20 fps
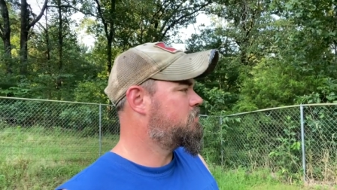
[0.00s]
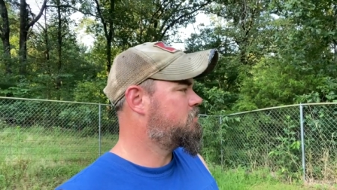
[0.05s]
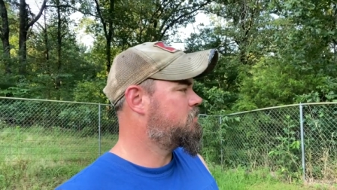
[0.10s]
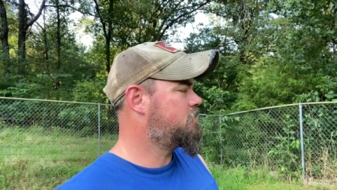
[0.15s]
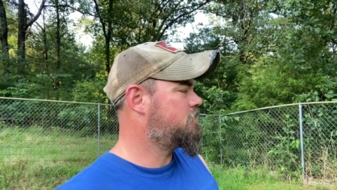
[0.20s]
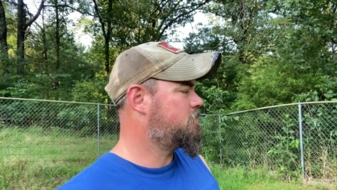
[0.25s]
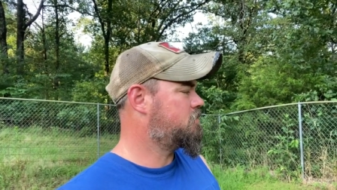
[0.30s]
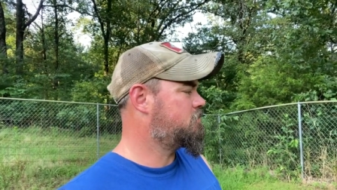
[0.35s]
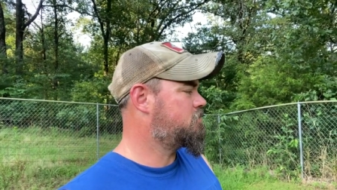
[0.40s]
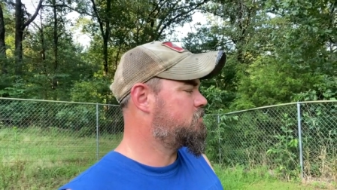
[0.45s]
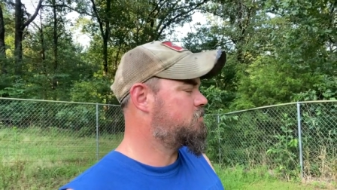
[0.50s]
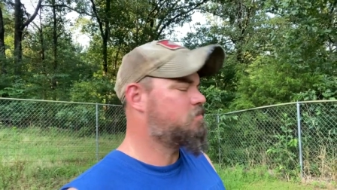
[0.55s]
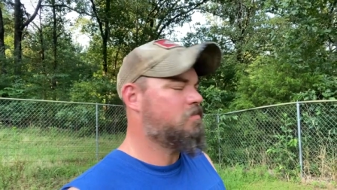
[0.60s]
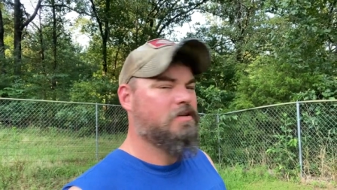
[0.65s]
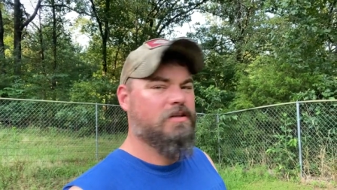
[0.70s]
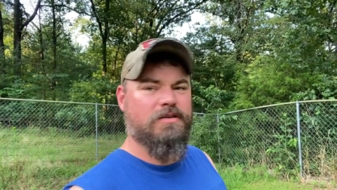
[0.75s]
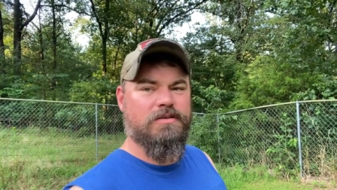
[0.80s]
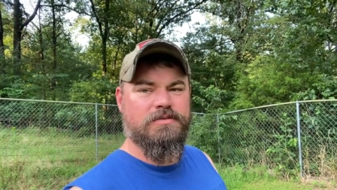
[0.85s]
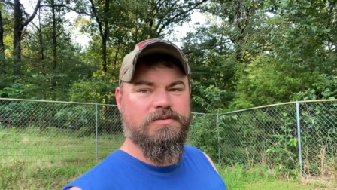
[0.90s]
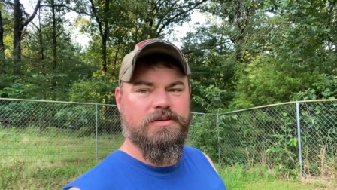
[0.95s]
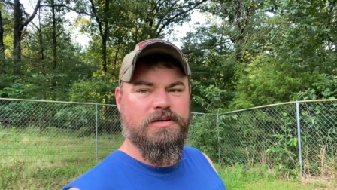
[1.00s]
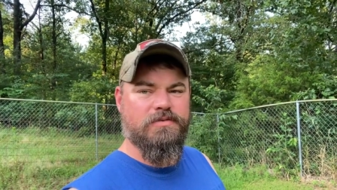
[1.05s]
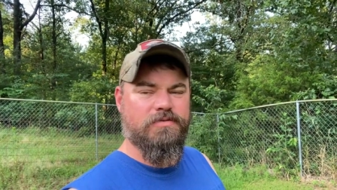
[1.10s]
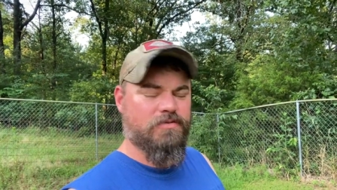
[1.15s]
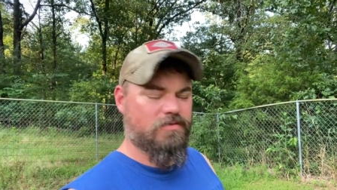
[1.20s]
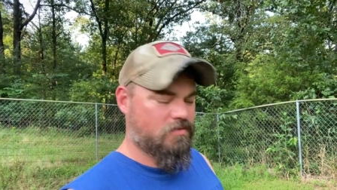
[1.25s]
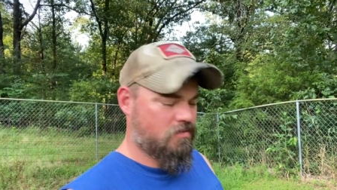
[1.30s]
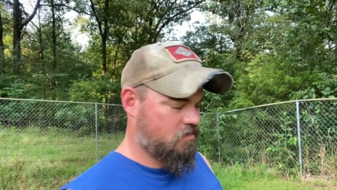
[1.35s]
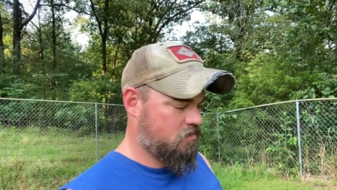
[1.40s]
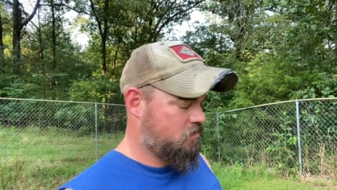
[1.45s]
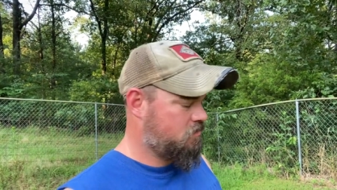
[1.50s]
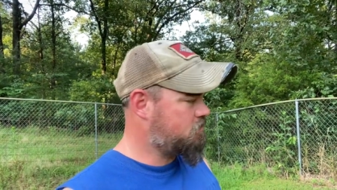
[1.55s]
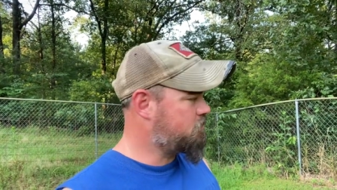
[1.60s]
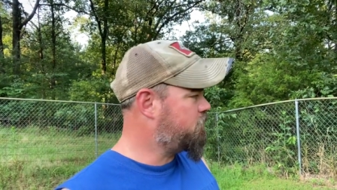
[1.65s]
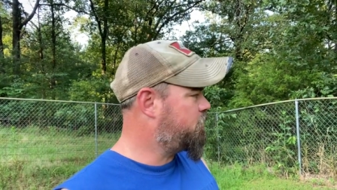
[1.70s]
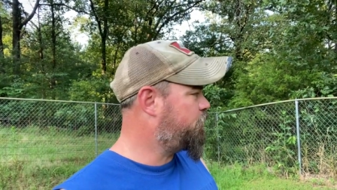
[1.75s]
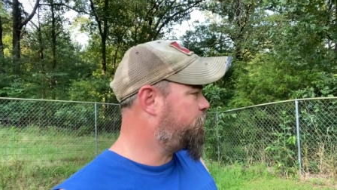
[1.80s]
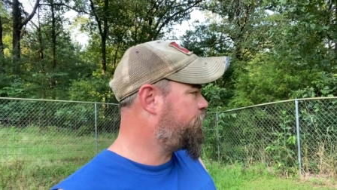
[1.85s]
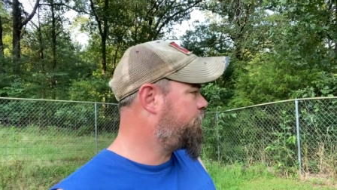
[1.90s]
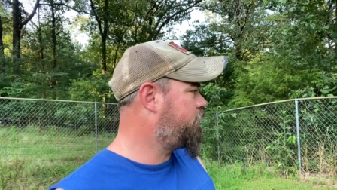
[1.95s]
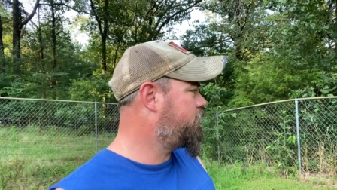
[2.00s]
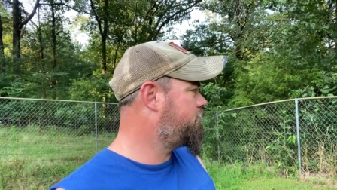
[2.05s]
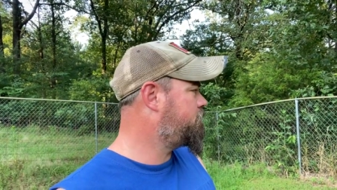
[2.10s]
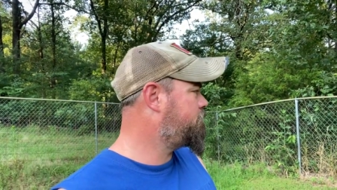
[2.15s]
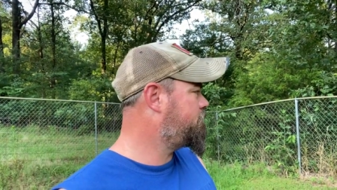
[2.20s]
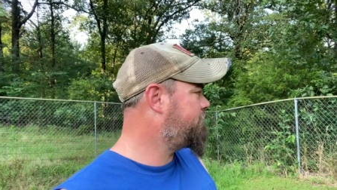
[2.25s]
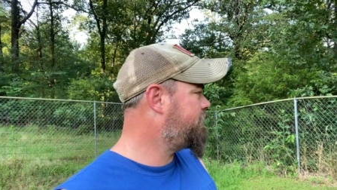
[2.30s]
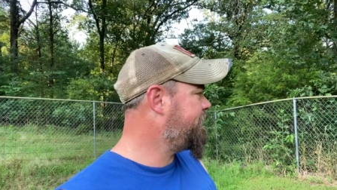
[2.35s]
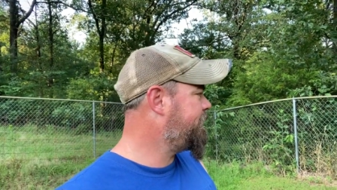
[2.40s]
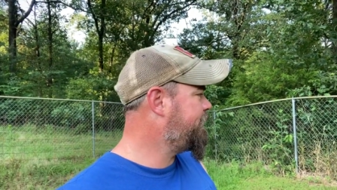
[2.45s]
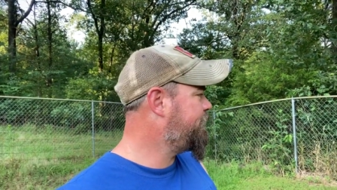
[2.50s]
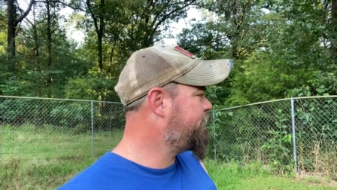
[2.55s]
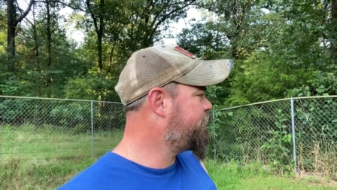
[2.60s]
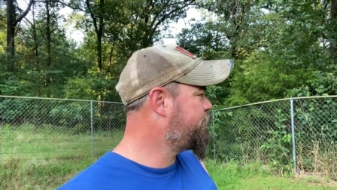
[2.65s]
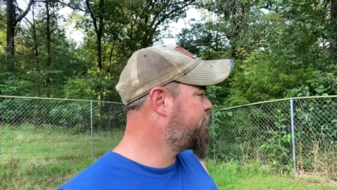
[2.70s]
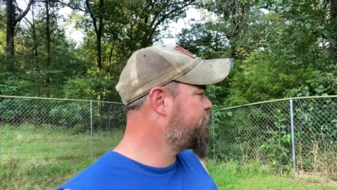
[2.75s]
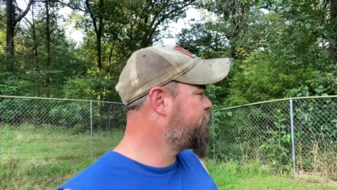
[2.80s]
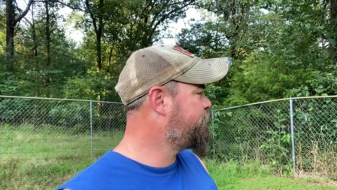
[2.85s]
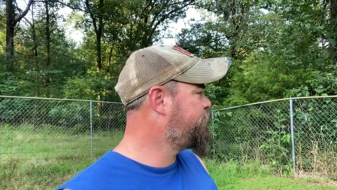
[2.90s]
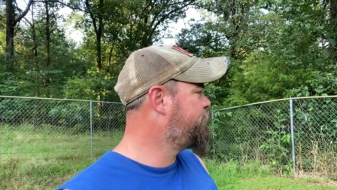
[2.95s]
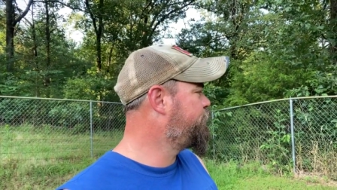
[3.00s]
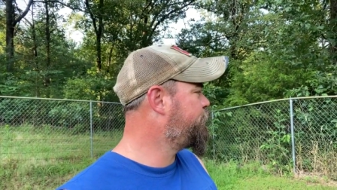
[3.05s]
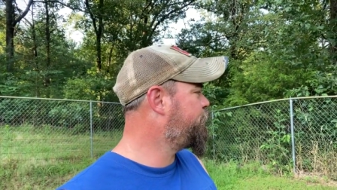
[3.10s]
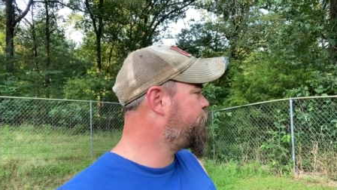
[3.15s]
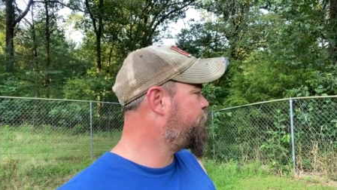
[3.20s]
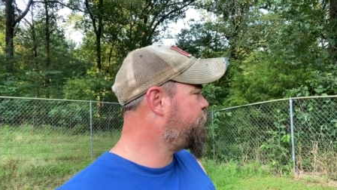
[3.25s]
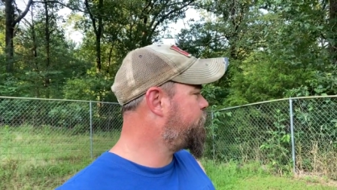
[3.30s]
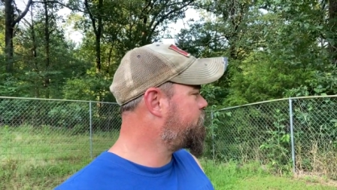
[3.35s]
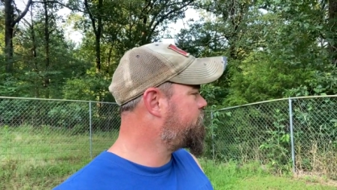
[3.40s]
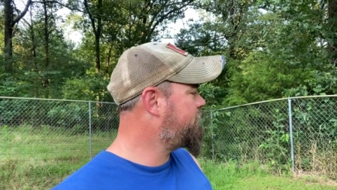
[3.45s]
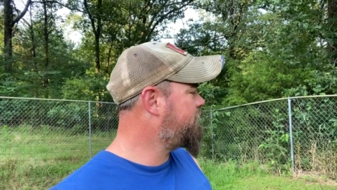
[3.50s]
Here comes my little tough daughter. My little daughter, my